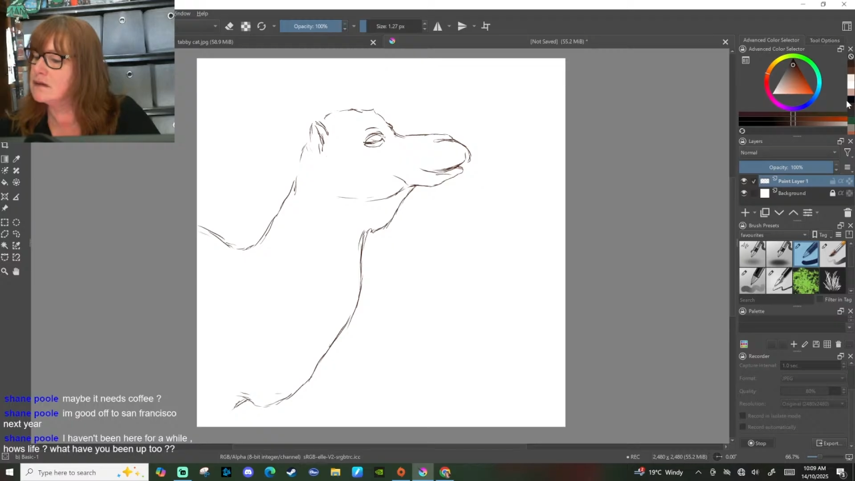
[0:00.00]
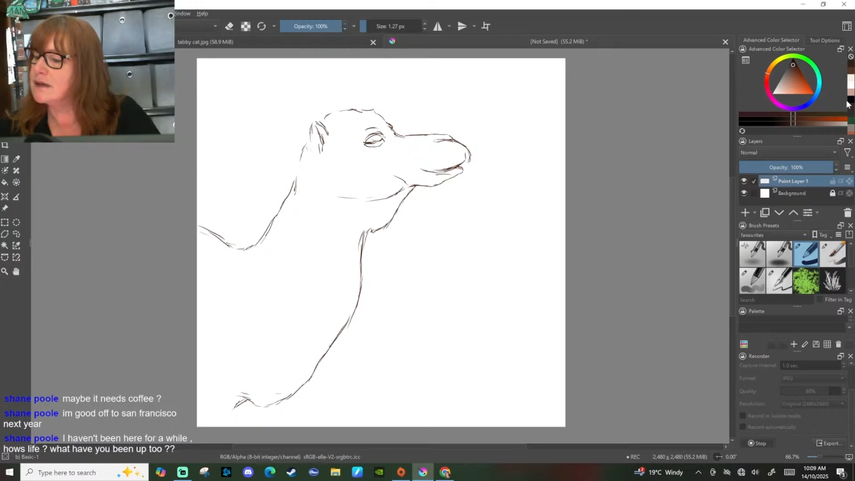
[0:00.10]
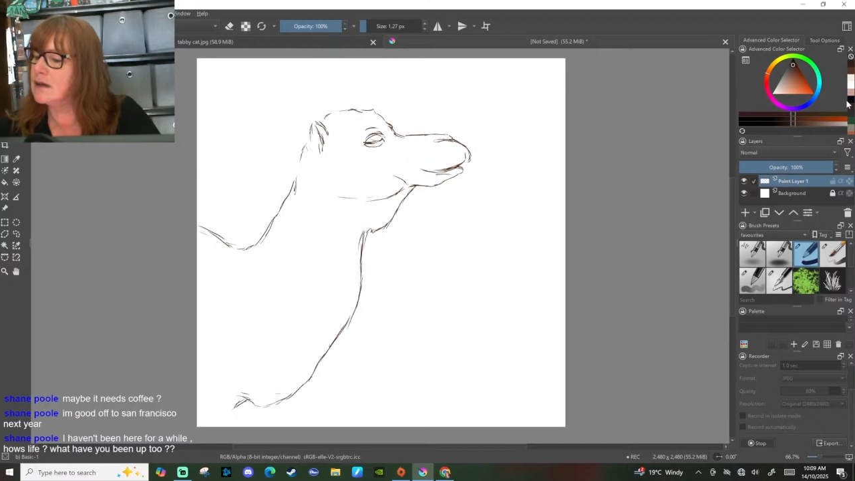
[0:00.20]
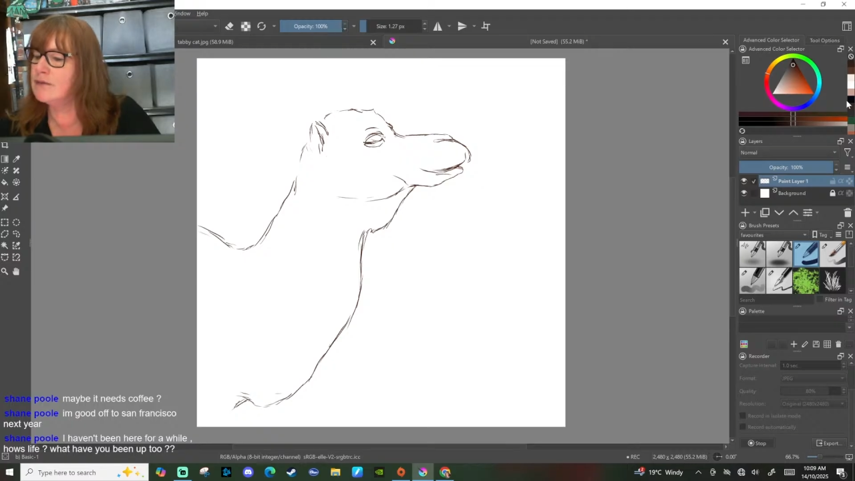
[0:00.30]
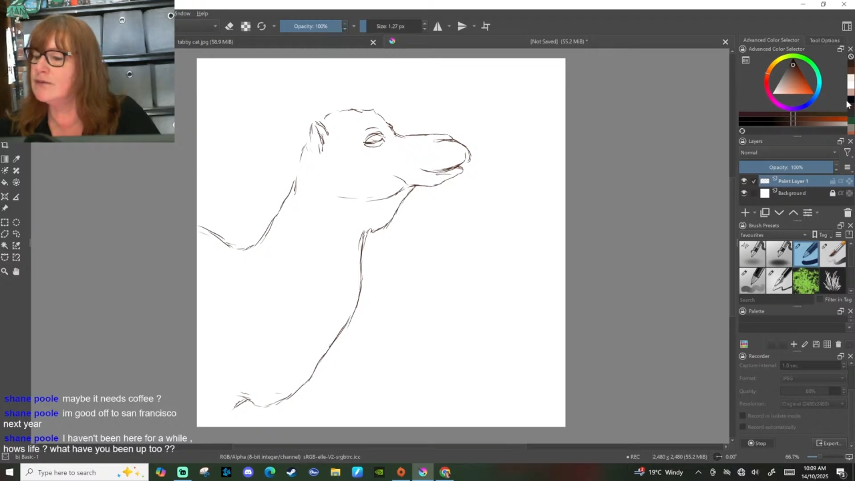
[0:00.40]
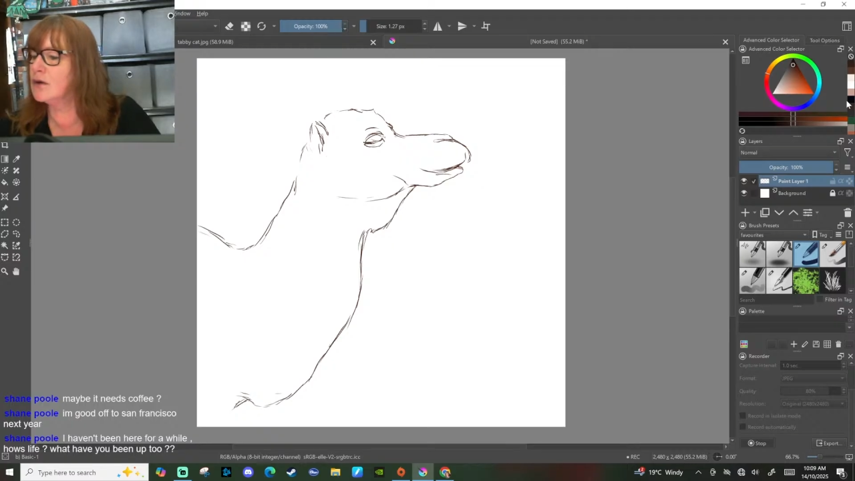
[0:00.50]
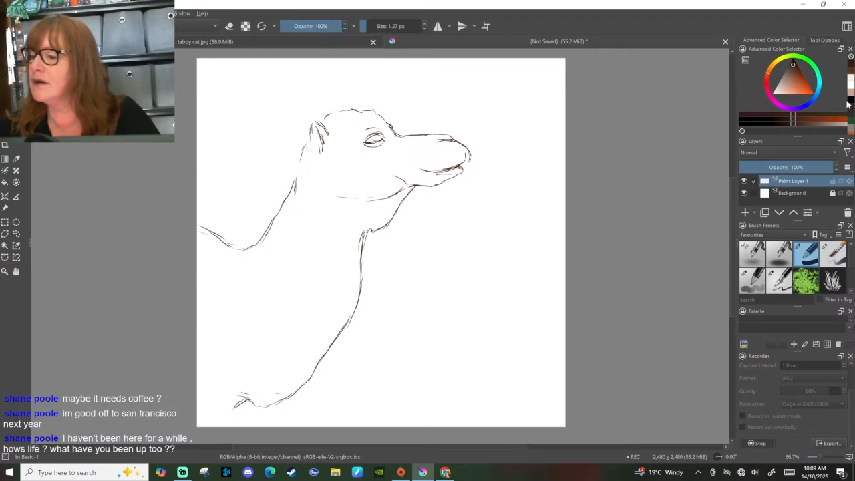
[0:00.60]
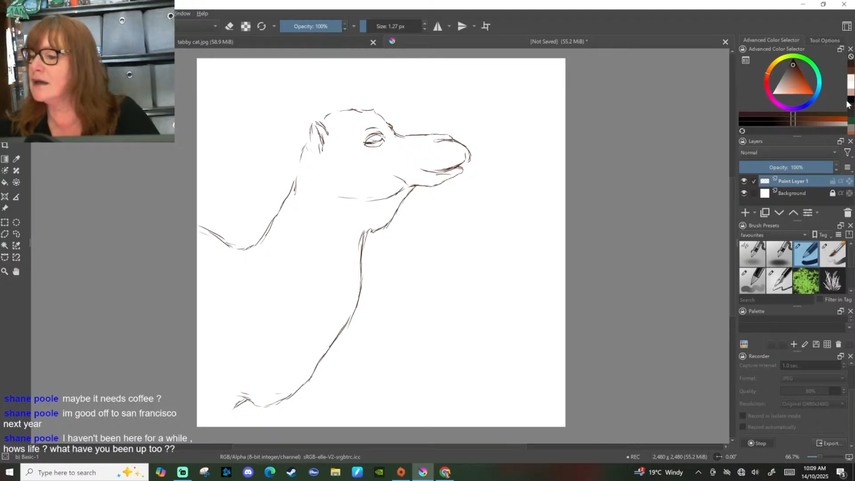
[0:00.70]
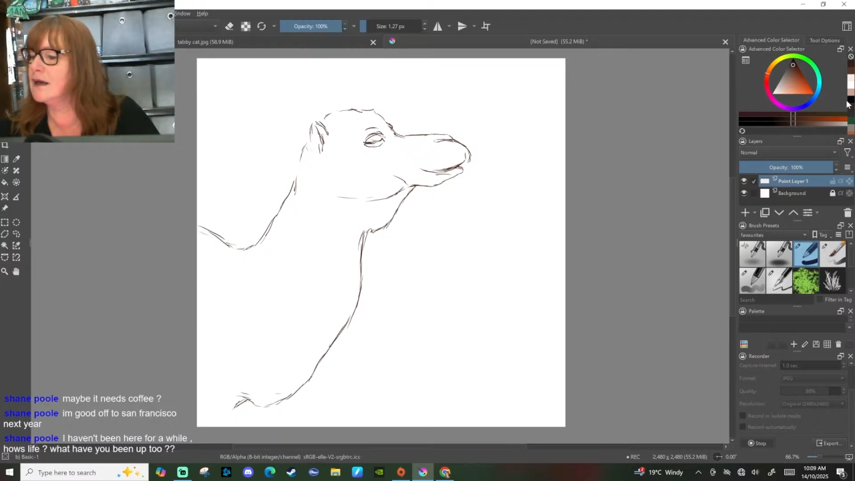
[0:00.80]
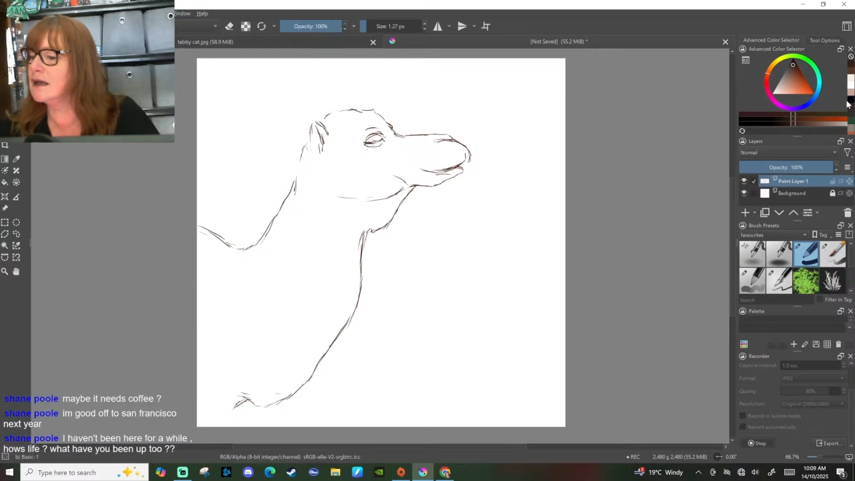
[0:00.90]
How have I
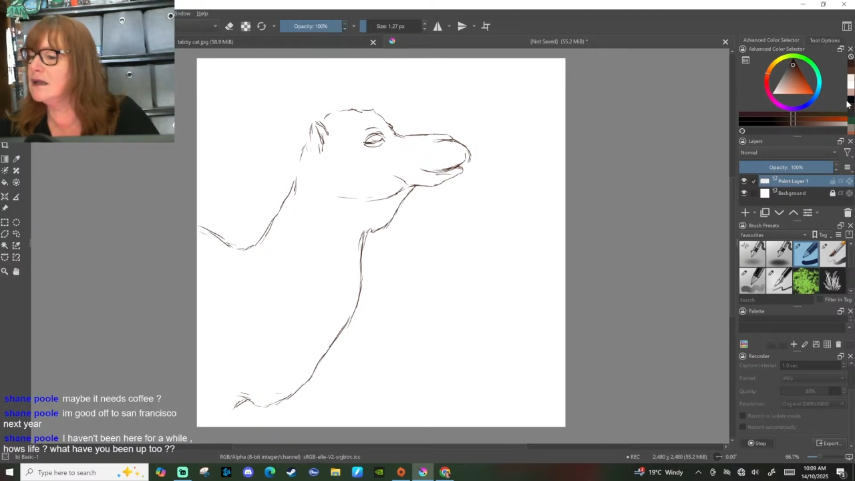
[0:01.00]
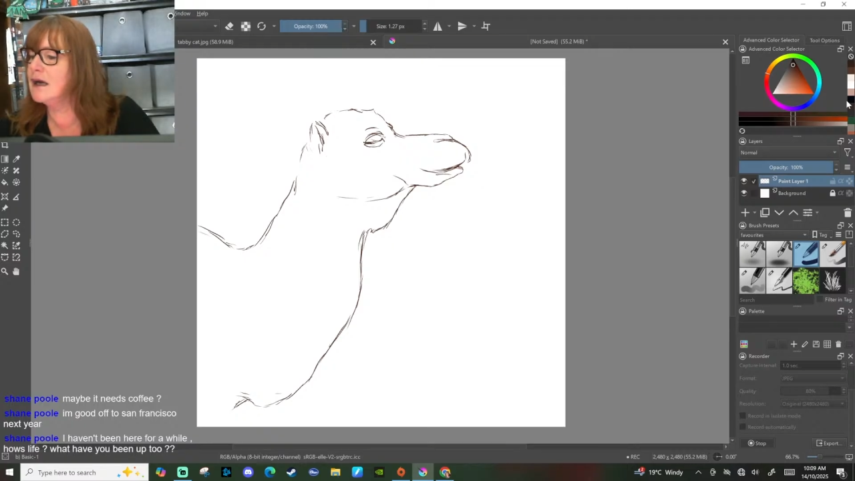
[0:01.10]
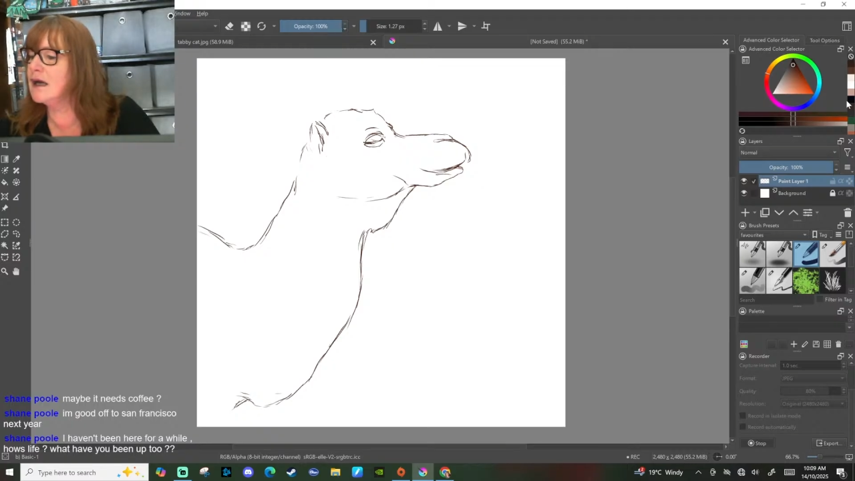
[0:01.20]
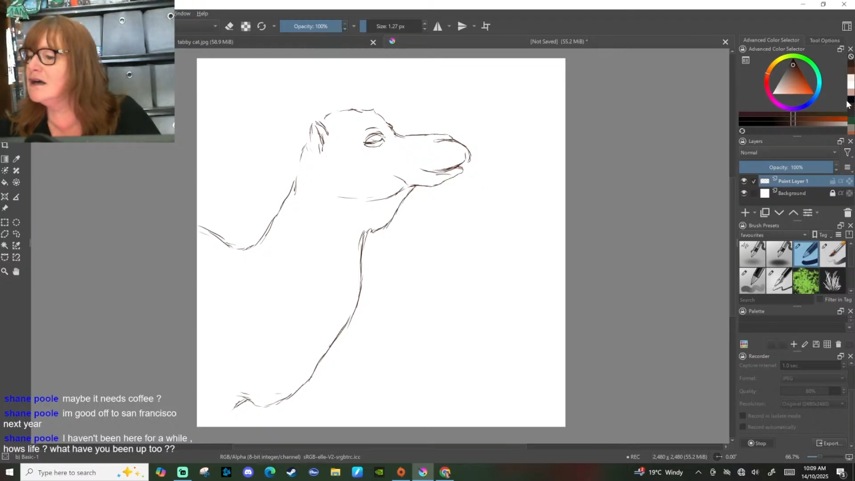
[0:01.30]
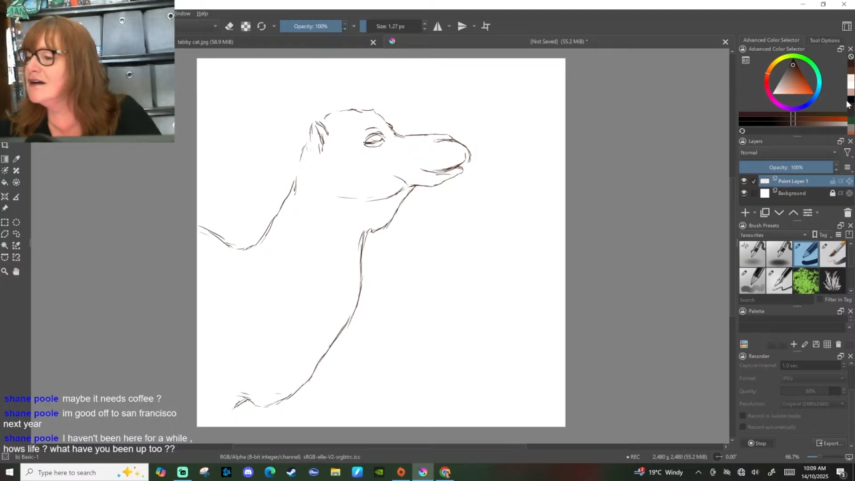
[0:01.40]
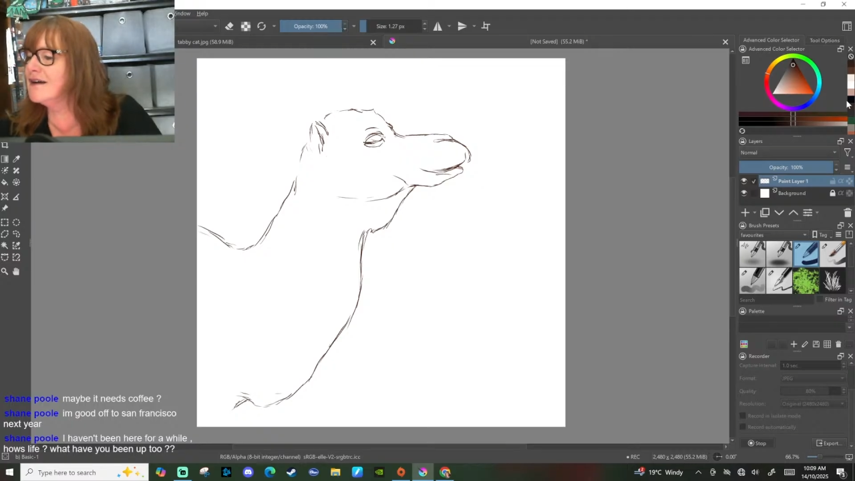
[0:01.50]
forgotten how to add a layer?